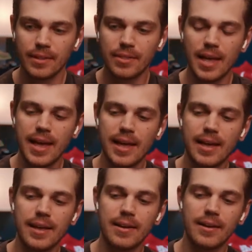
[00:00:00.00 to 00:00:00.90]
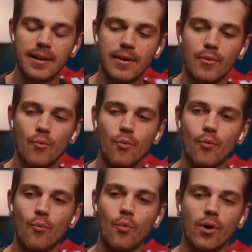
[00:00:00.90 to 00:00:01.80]
They
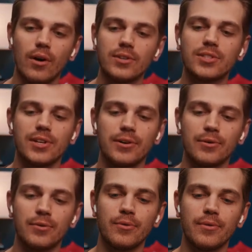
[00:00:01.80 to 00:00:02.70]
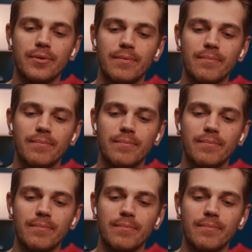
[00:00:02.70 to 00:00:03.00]
were also,